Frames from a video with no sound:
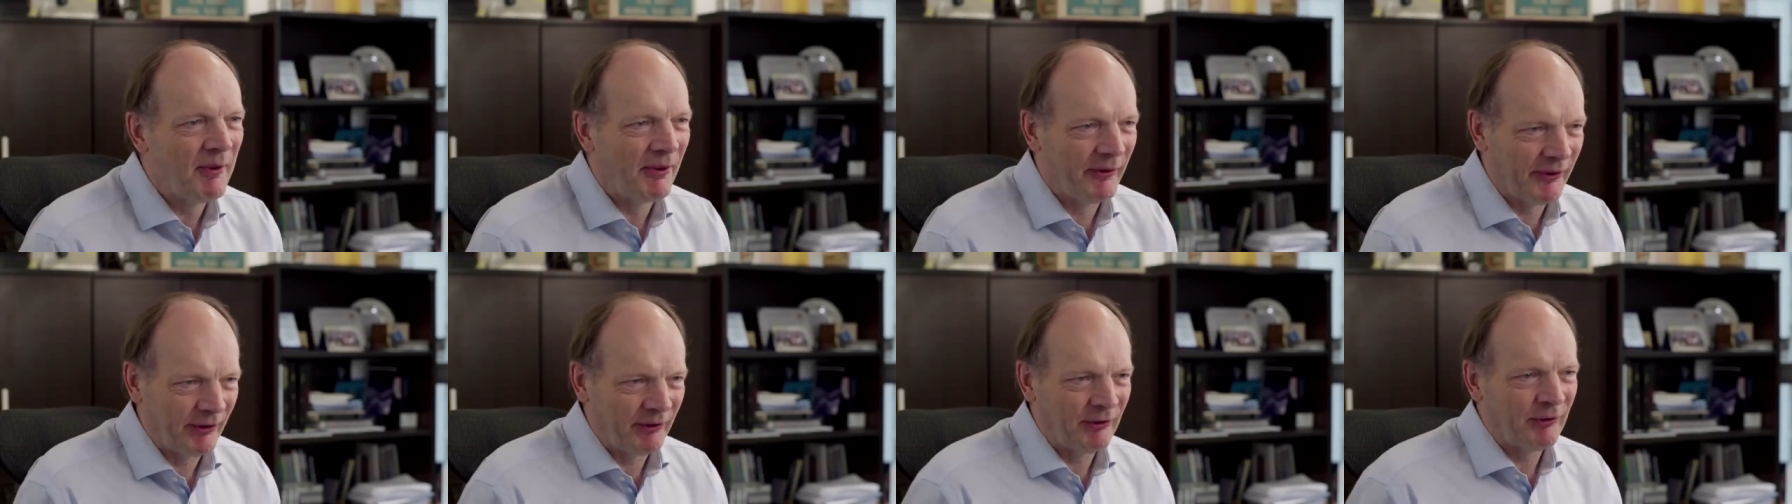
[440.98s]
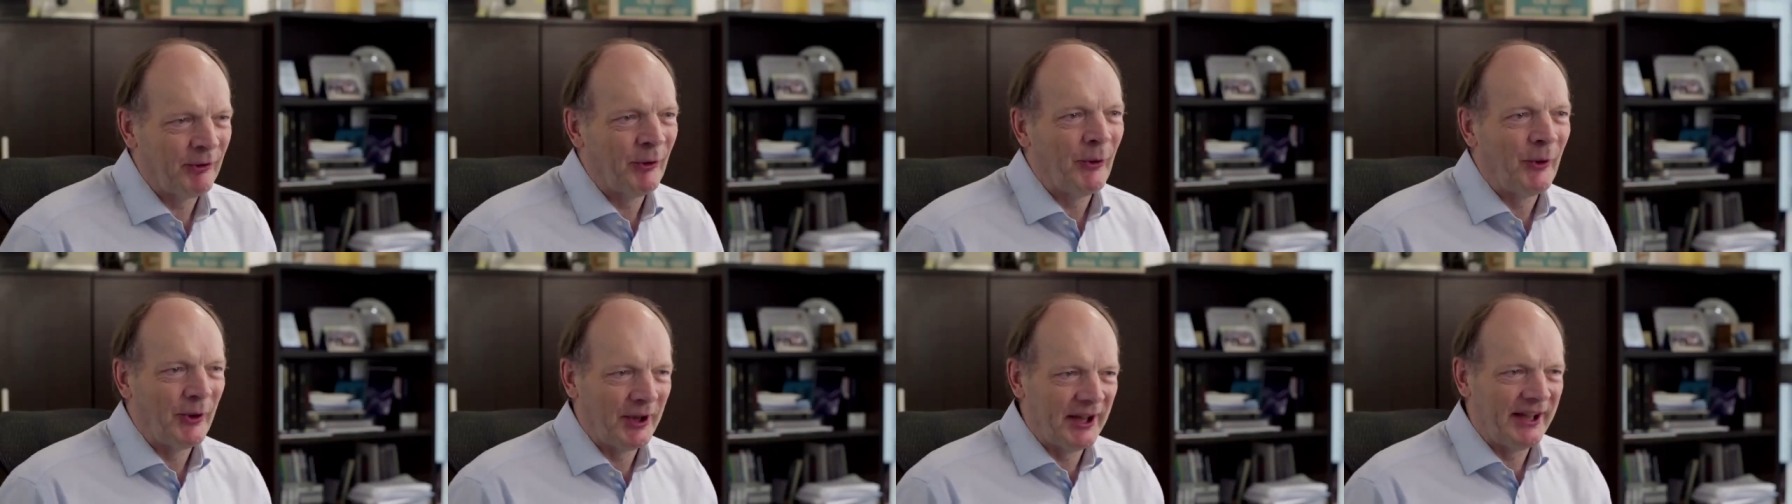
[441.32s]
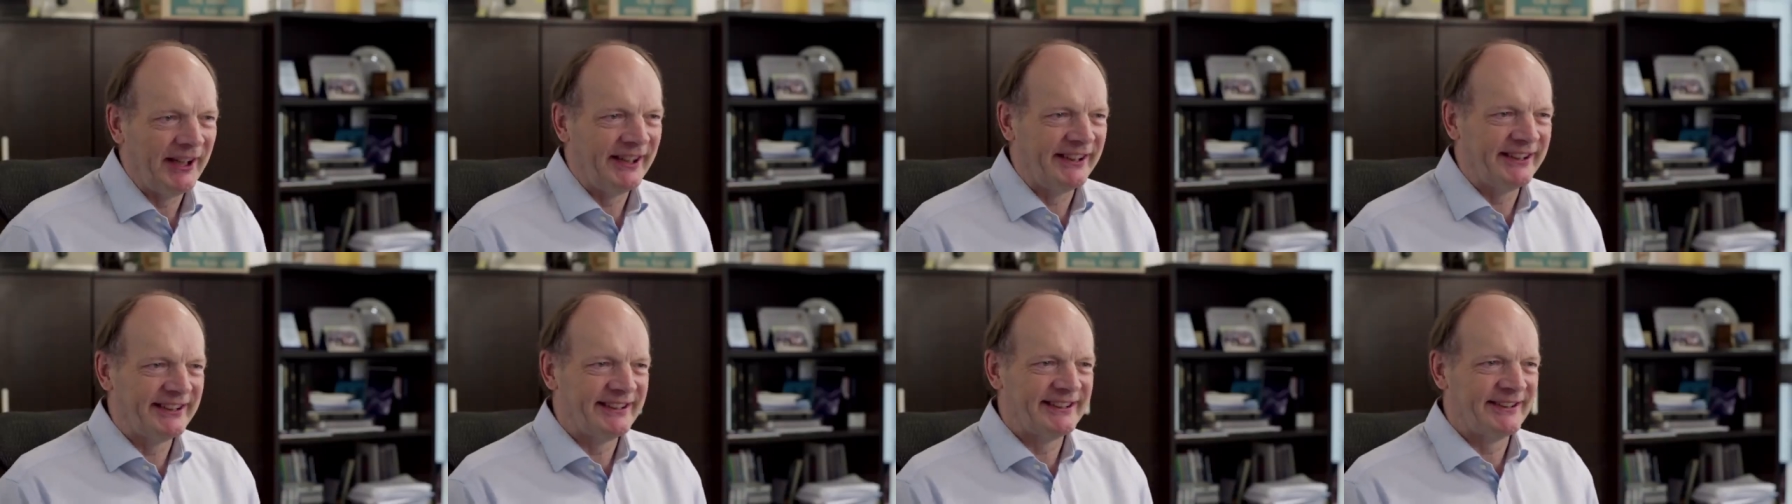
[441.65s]
wants a
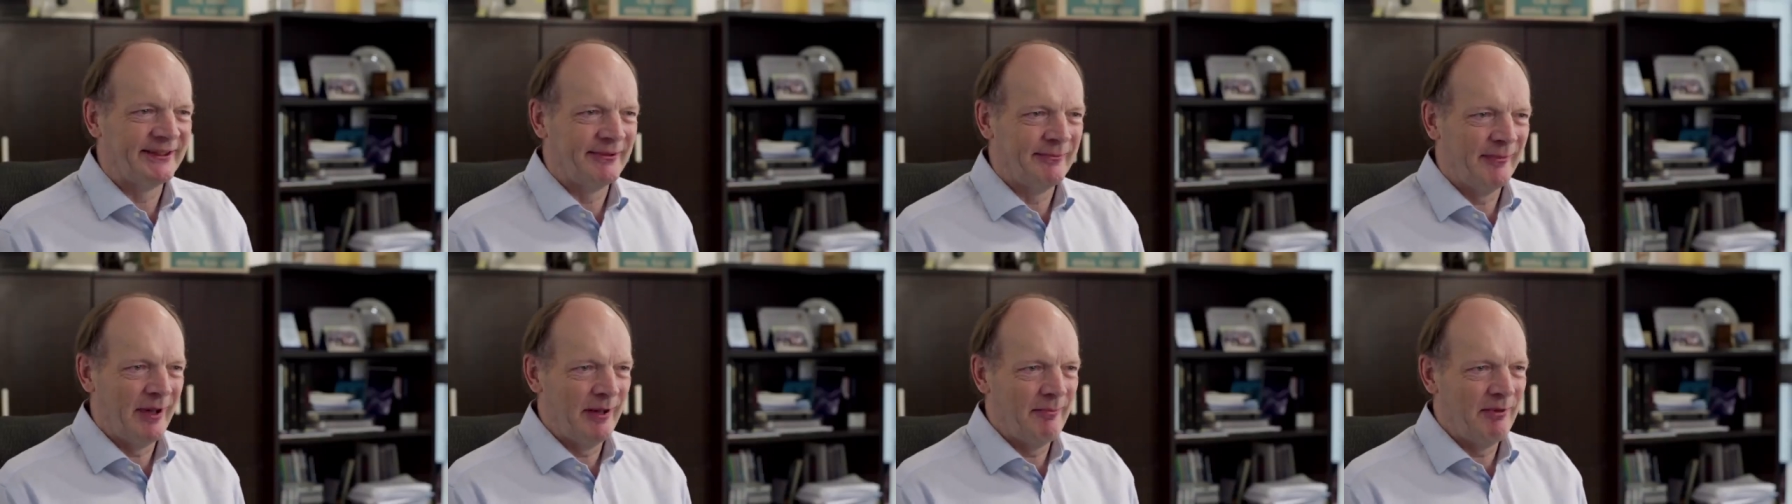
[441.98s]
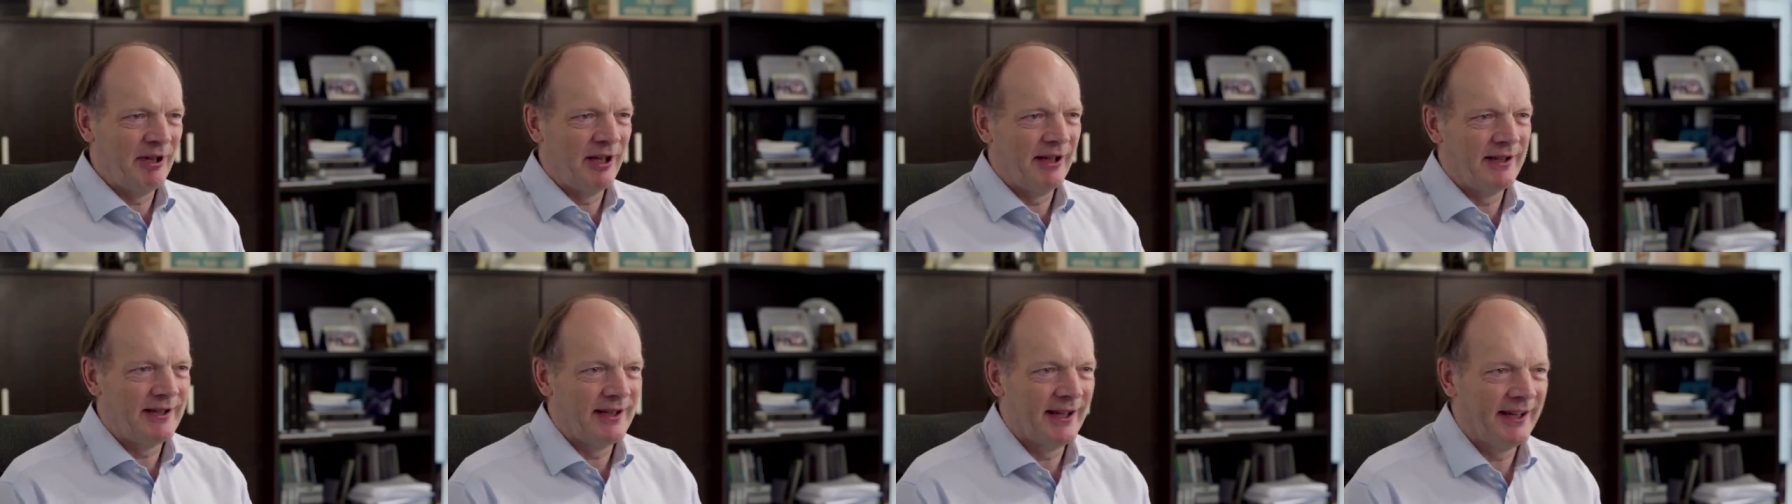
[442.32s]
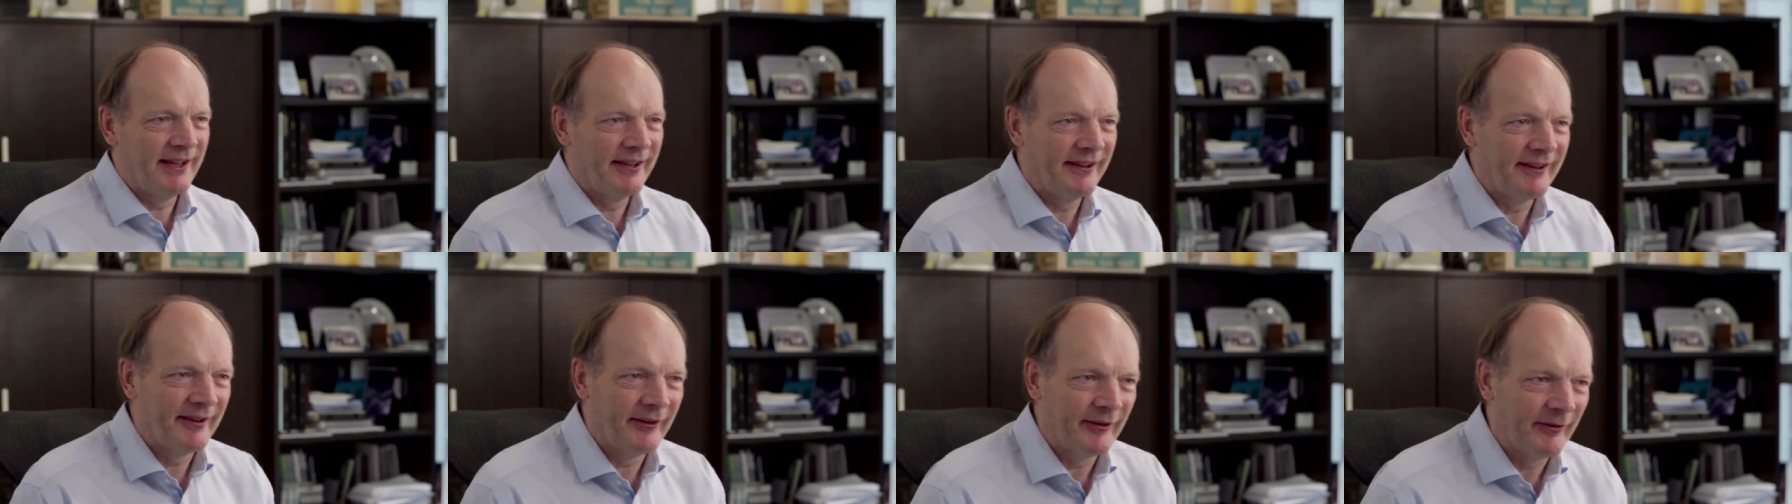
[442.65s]
shortcut, so maybe I
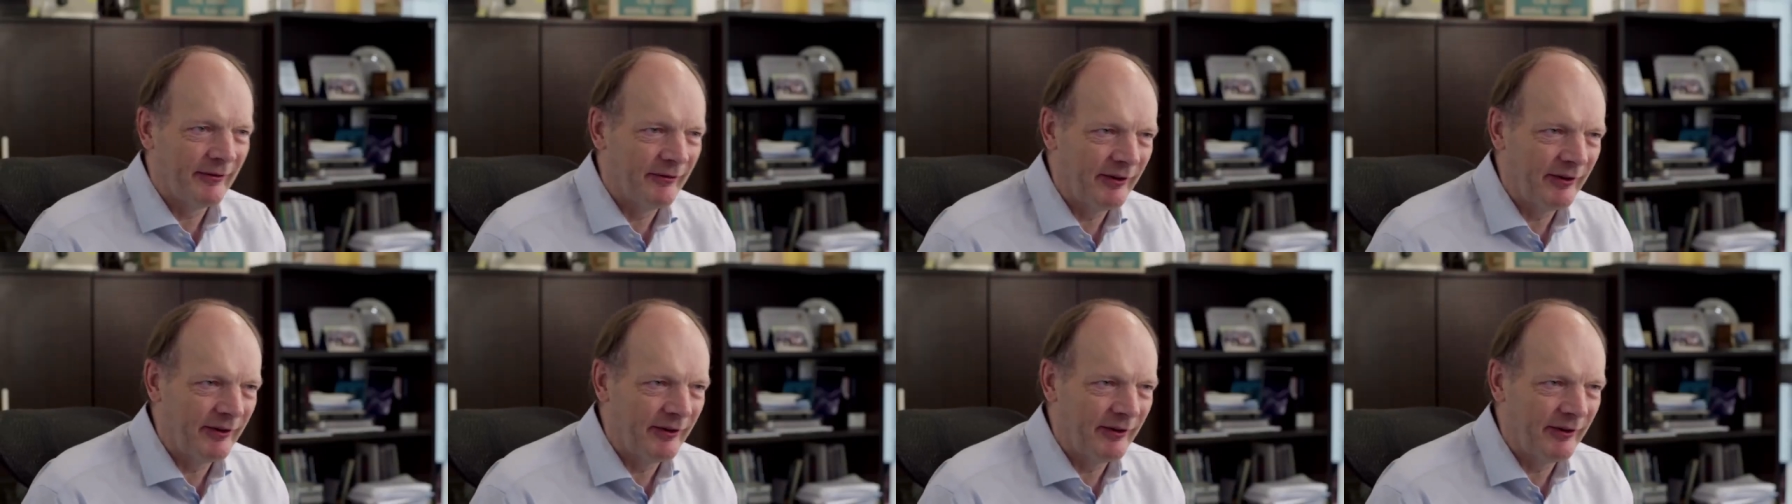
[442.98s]
take this